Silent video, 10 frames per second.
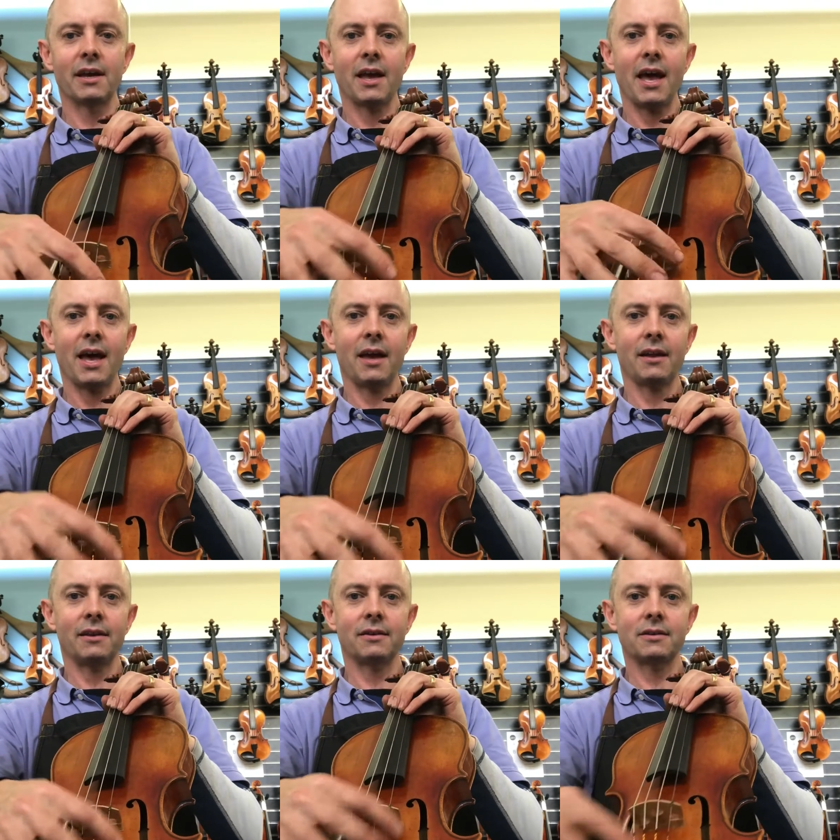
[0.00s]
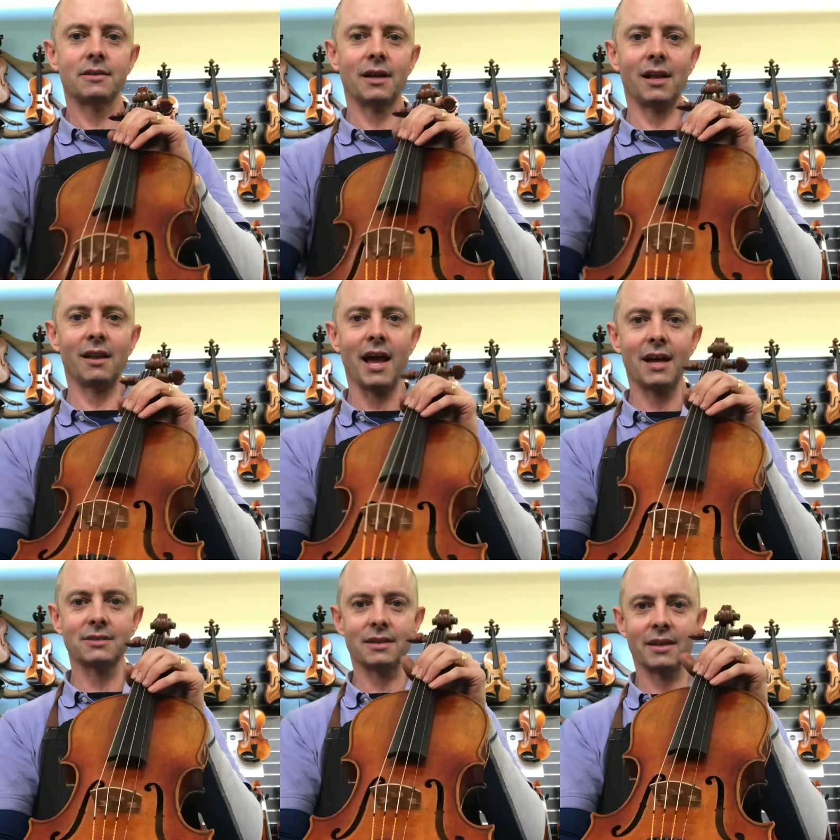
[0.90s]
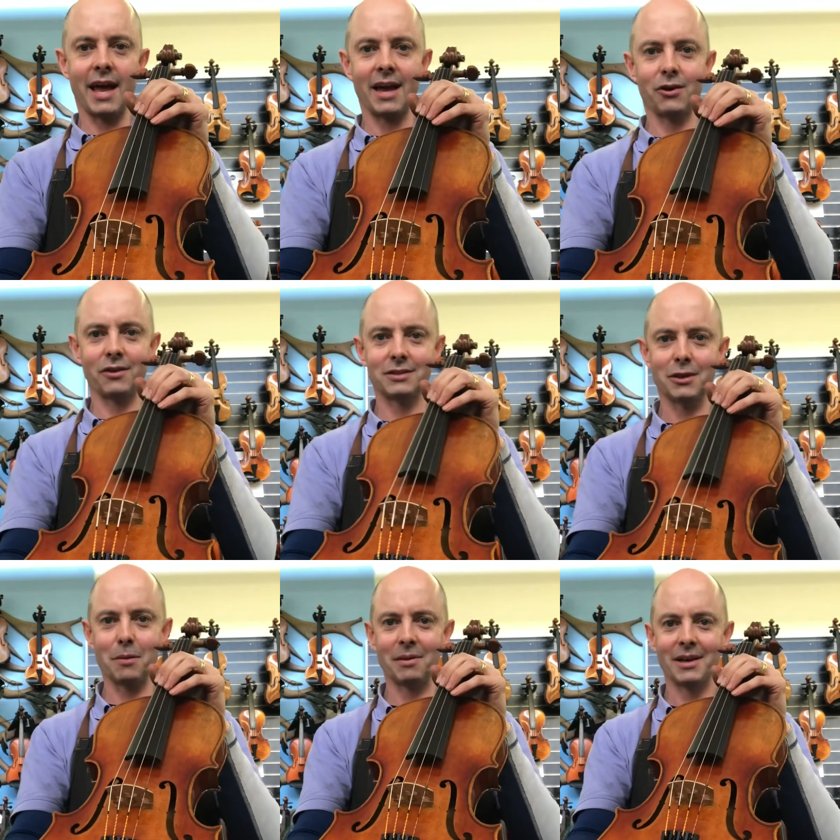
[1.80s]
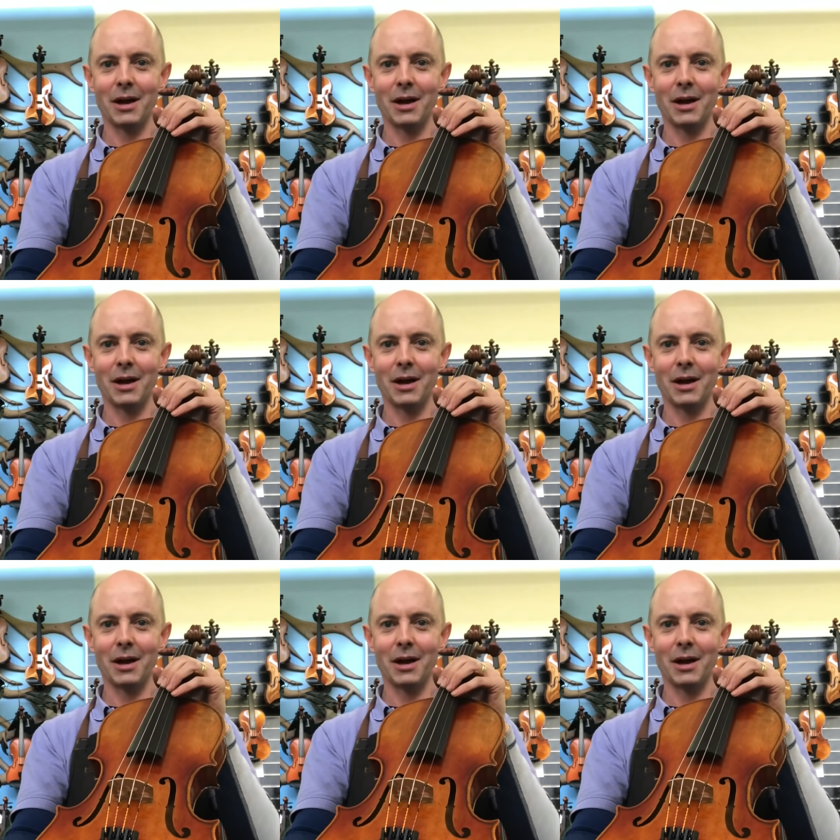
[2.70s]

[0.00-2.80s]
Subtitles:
and a Larsen A on the top.